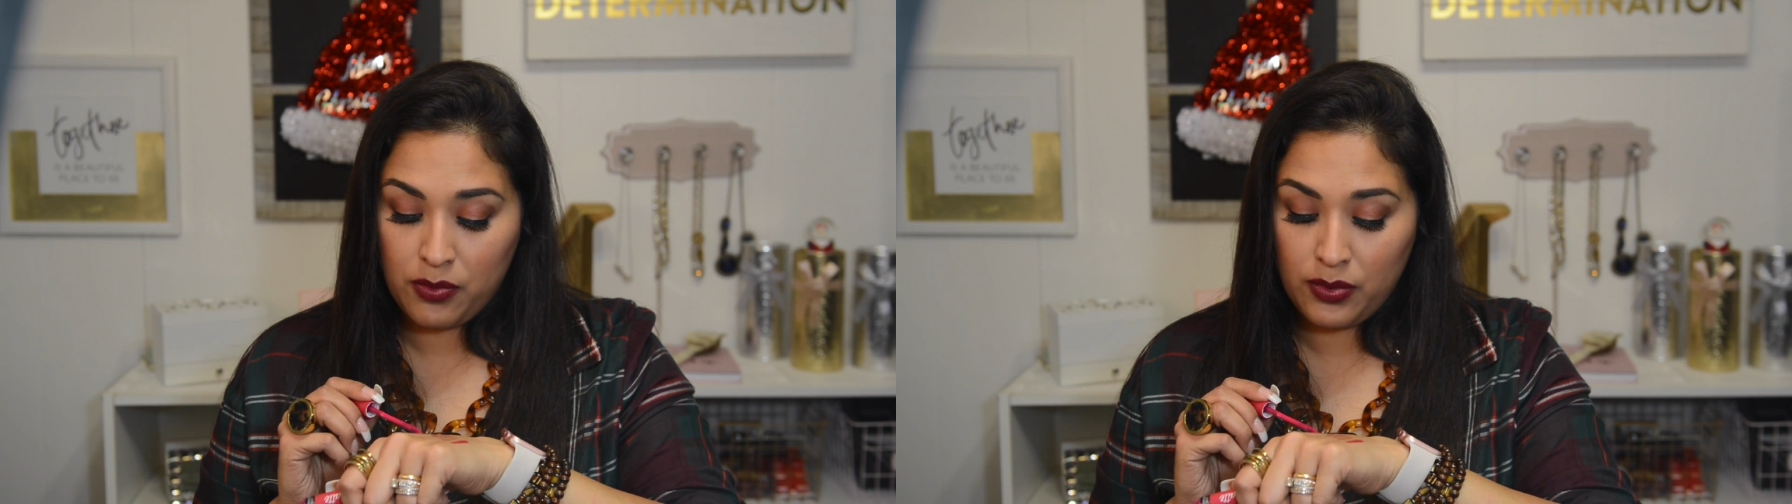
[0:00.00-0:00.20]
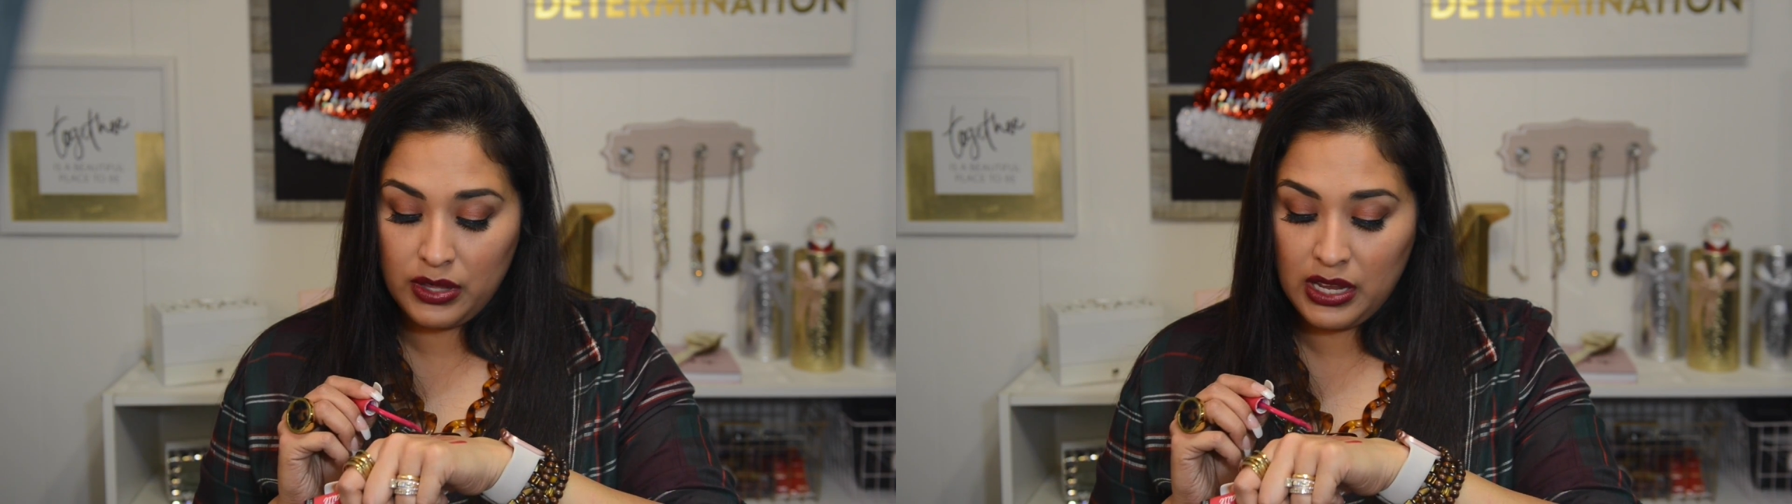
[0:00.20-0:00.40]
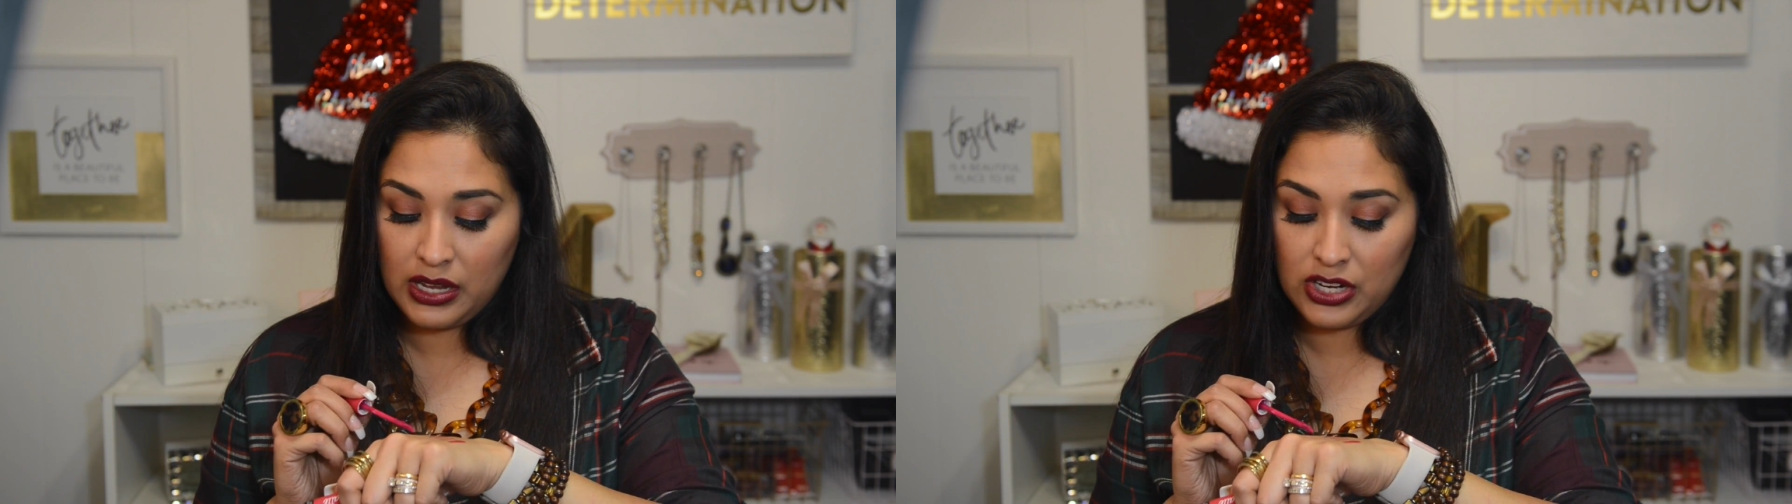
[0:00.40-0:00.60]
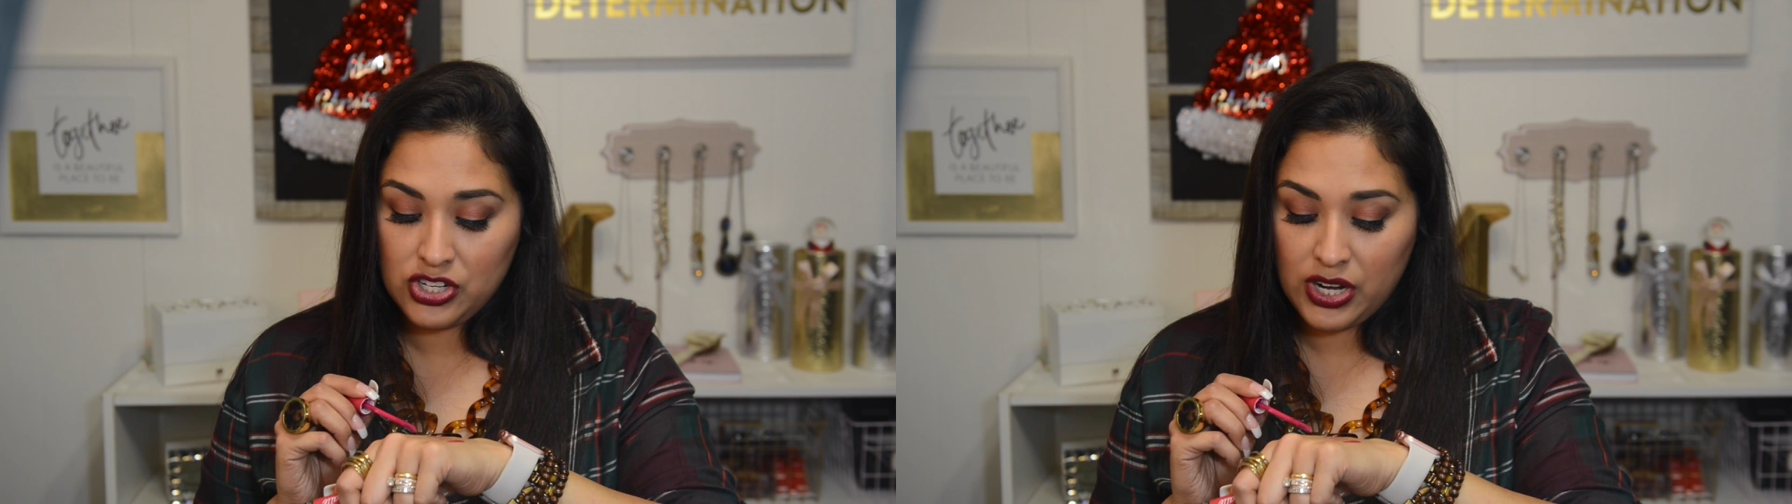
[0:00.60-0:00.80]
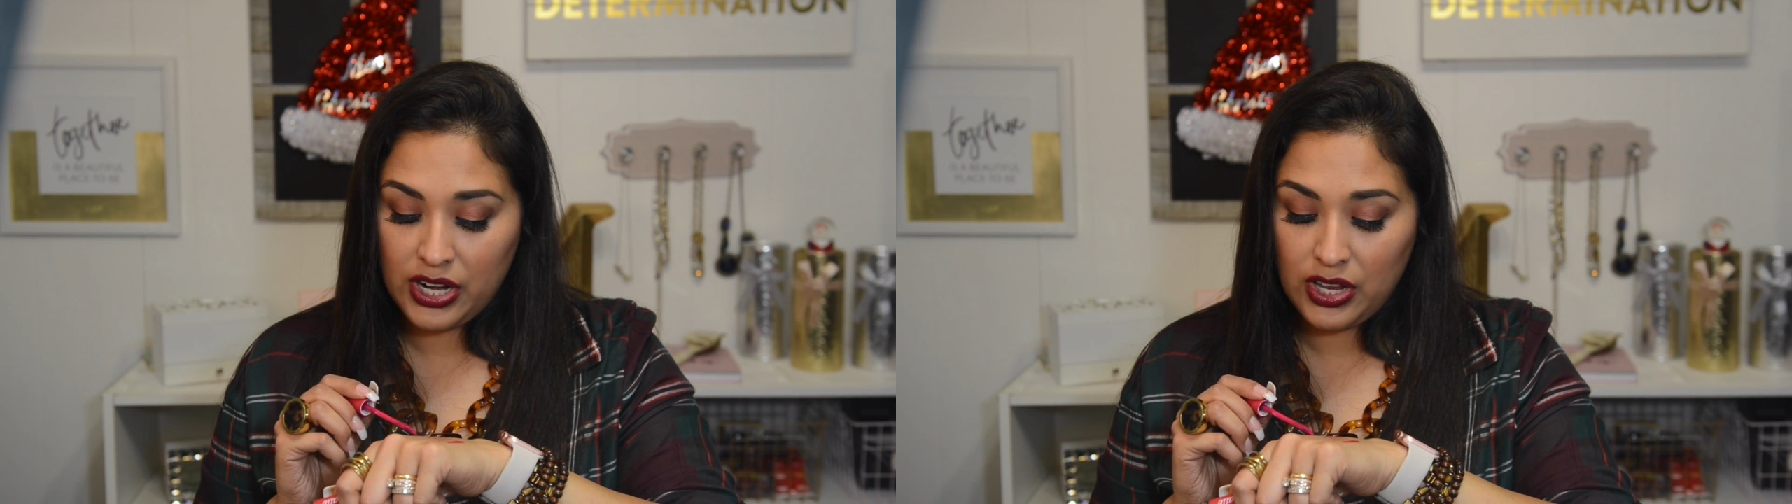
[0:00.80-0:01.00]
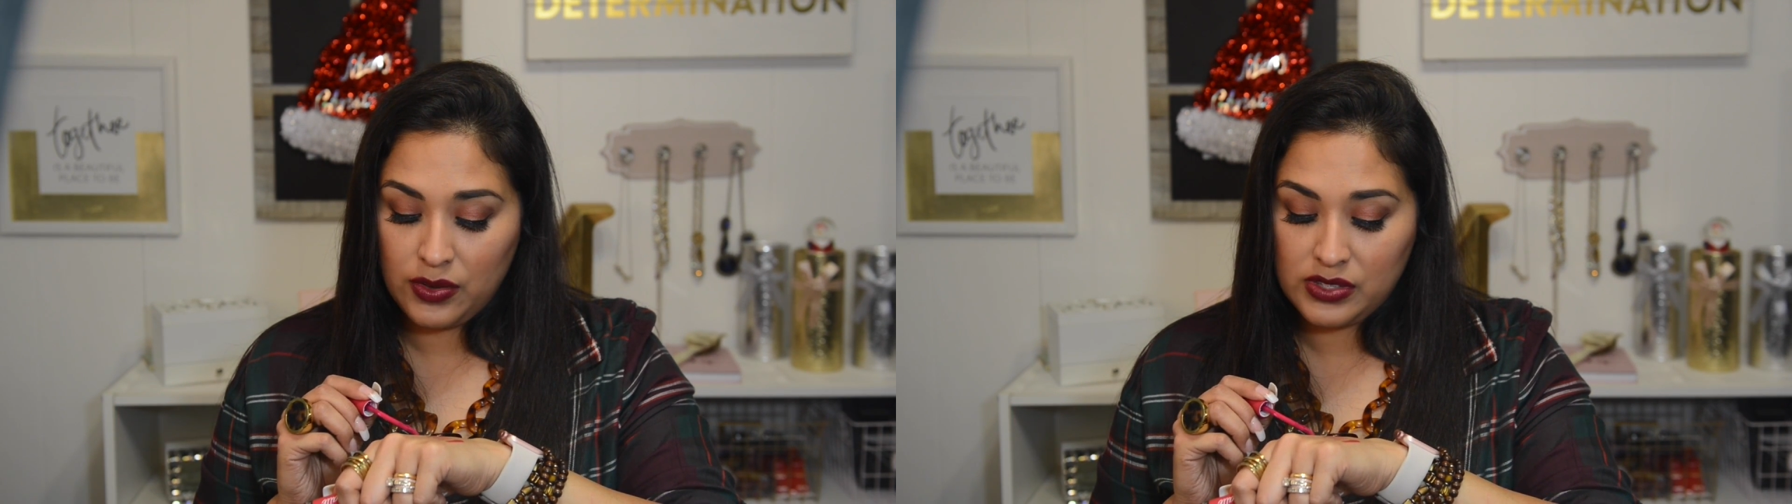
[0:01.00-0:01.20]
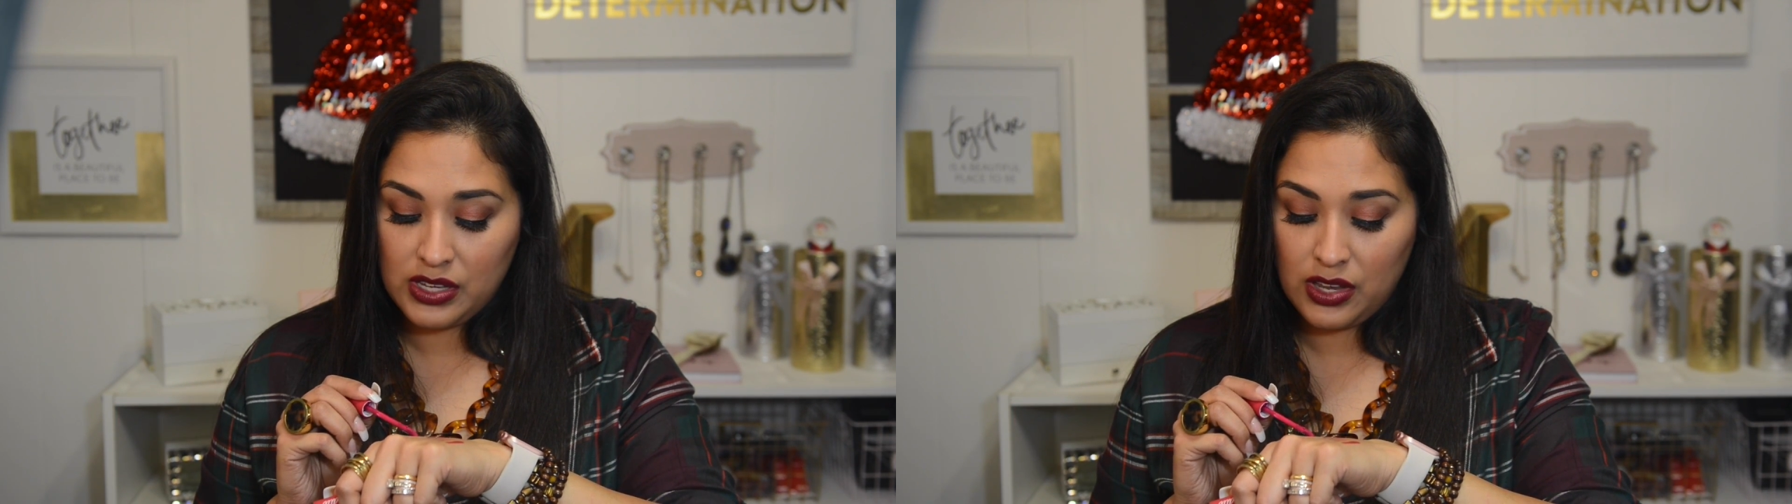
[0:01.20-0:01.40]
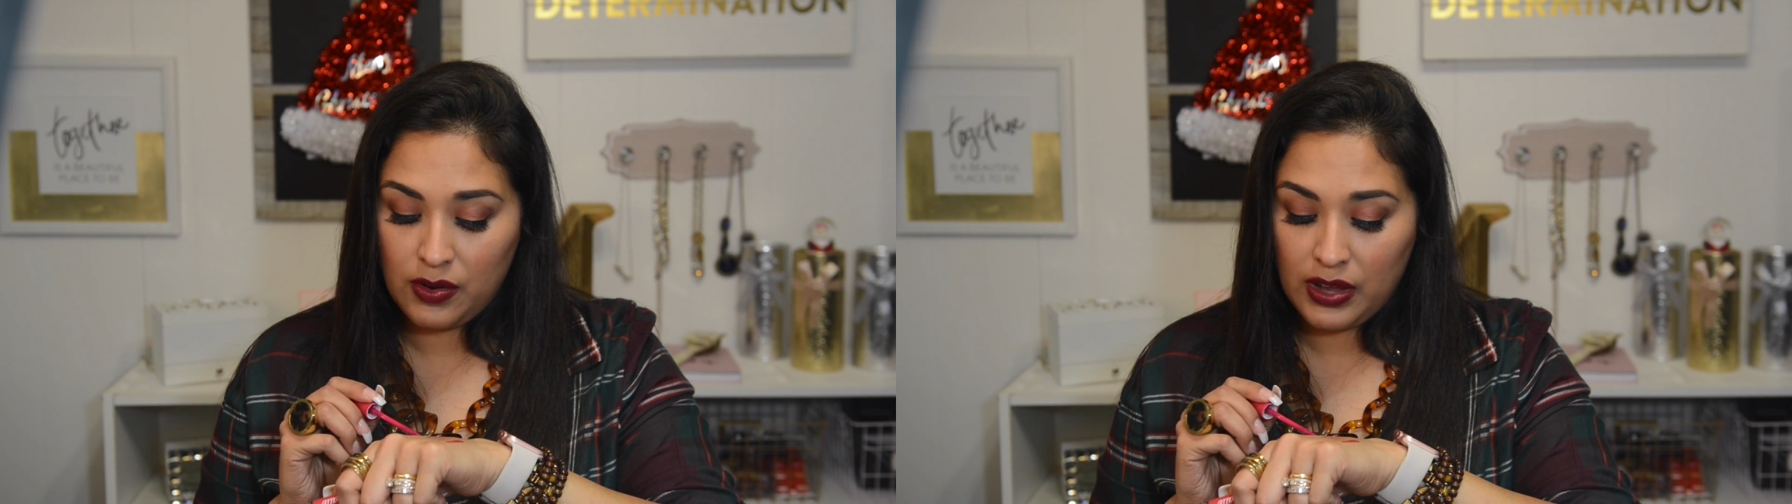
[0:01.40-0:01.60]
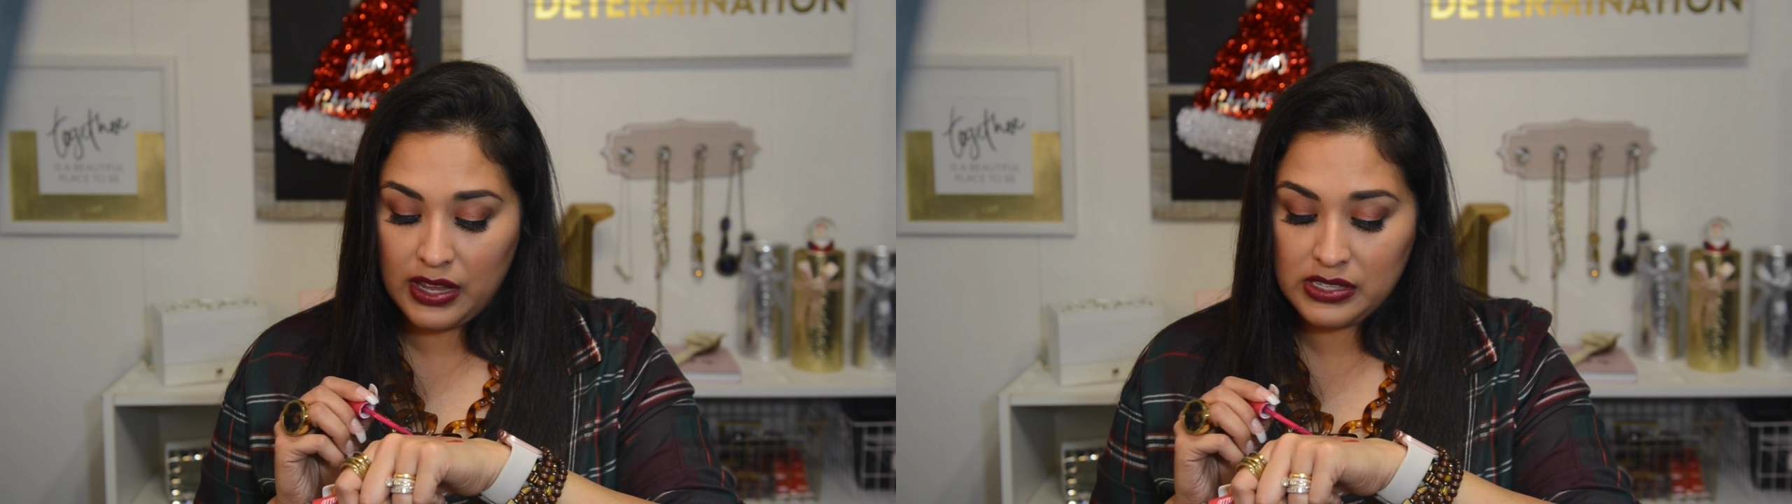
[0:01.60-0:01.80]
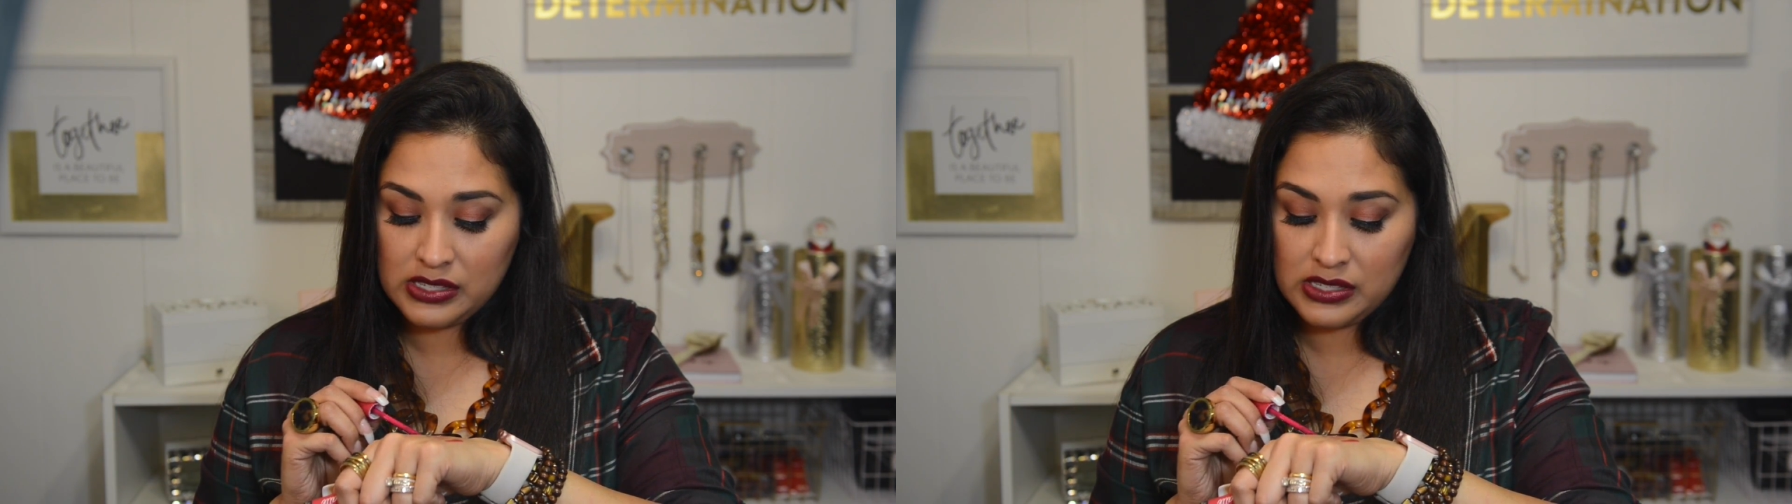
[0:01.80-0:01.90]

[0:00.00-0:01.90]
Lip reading: one if you're trying to lighten a color.